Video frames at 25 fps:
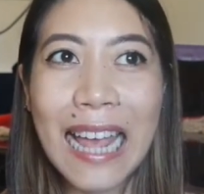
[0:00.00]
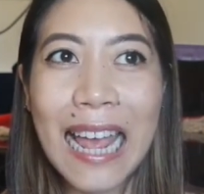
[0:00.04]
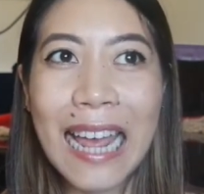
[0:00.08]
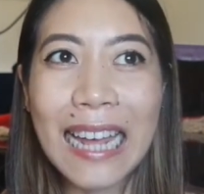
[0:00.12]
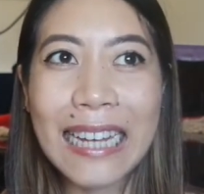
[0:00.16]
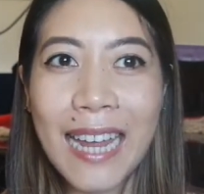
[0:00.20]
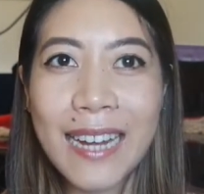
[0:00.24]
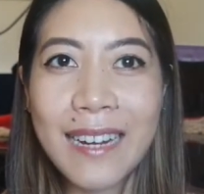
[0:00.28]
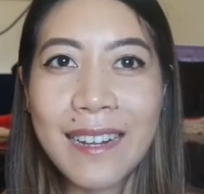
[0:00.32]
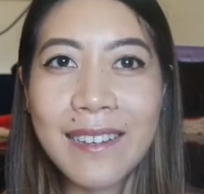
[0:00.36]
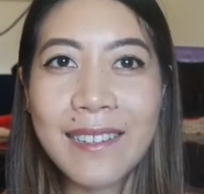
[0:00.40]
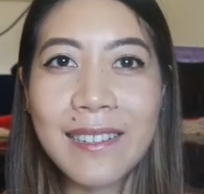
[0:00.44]

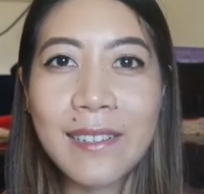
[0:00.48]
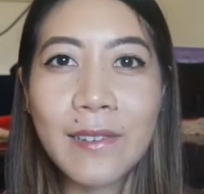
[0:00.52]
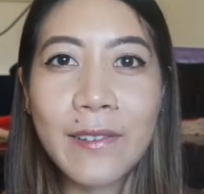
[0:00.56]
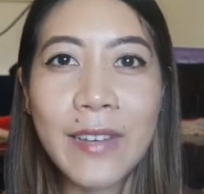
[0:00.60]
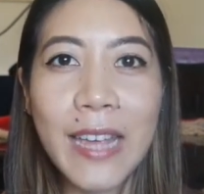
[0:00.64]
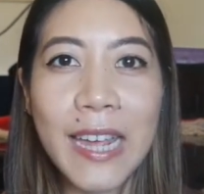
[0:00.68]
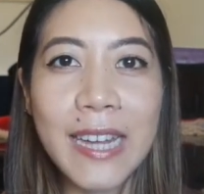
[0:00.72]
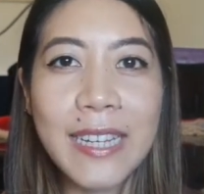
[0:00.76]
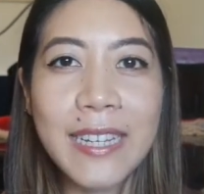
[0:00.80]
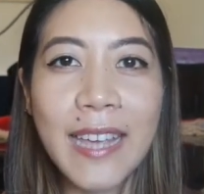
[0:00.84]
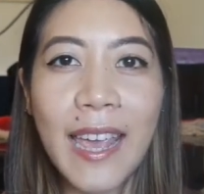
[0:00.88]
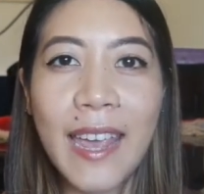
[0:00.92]
and I still
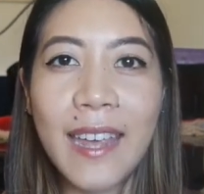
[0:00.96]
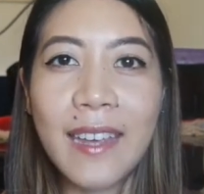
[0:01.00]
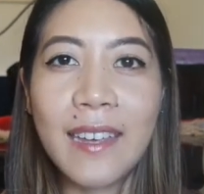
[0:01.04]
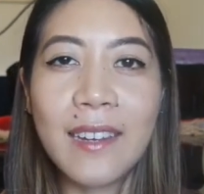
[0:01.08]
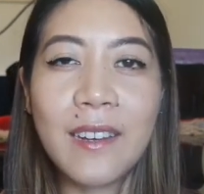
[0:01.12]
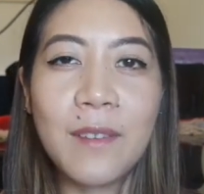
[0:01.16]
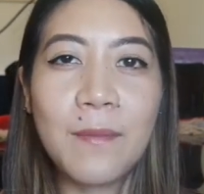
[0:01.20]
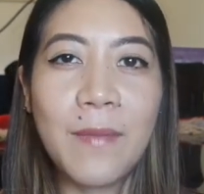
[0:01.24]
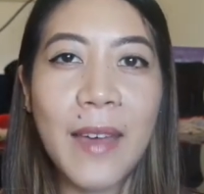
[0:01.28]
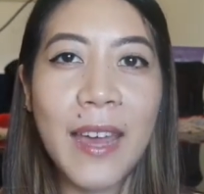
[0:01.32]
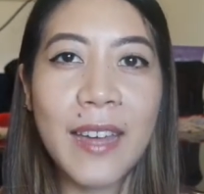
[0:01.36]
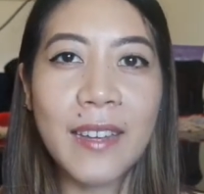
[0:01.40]
get
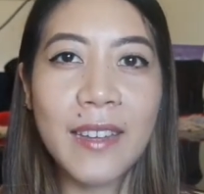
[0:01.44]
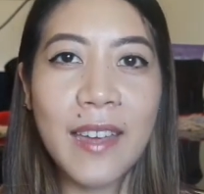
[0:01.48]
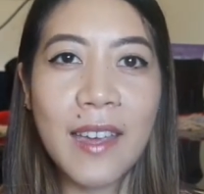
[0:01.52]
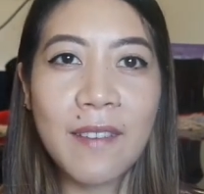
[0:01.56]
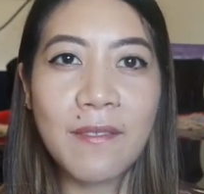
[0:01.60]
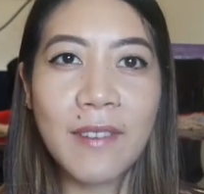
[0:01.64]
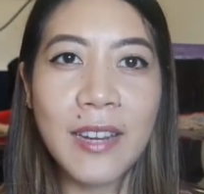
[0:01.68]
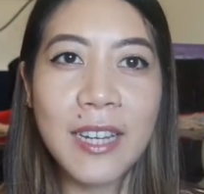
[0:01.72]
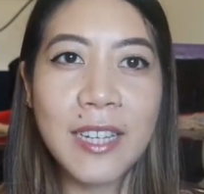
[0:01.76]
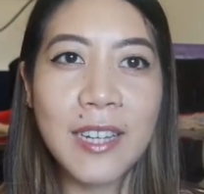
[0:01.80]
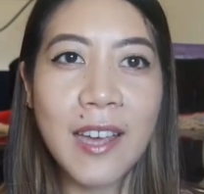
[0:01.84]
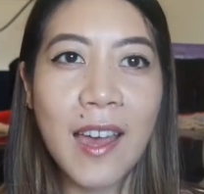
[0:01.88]
taken aback
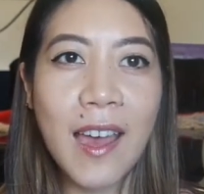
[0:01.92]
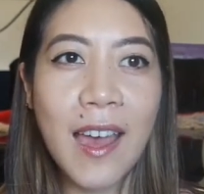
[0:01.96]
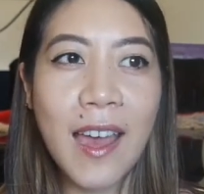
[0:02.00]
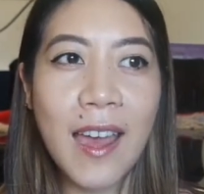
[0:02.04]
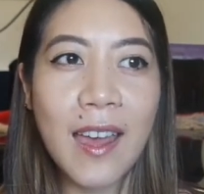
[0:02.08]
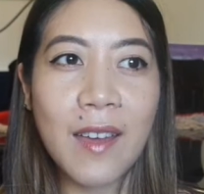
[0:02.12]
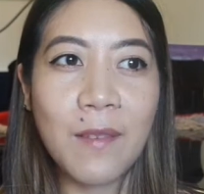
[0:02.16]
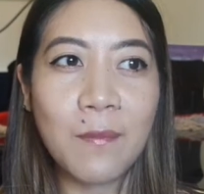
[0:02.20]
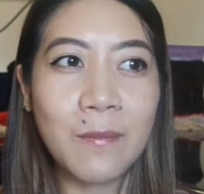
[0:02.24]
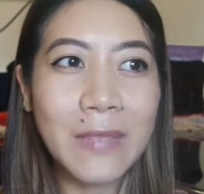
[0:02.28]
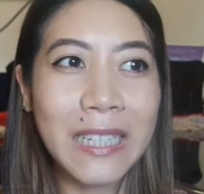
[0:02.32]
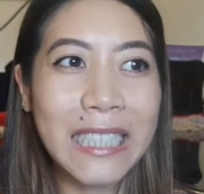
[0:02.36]
every
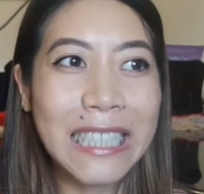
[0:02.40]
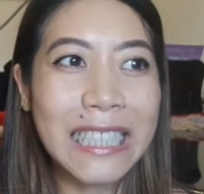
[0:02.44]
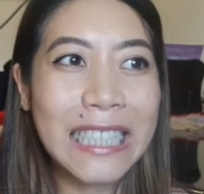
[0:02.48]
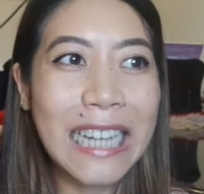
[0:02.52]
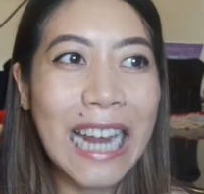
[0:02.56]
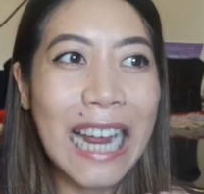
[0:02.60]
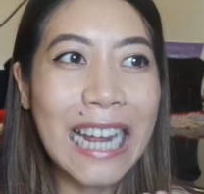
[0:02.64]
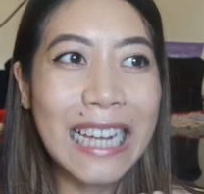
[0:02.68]
time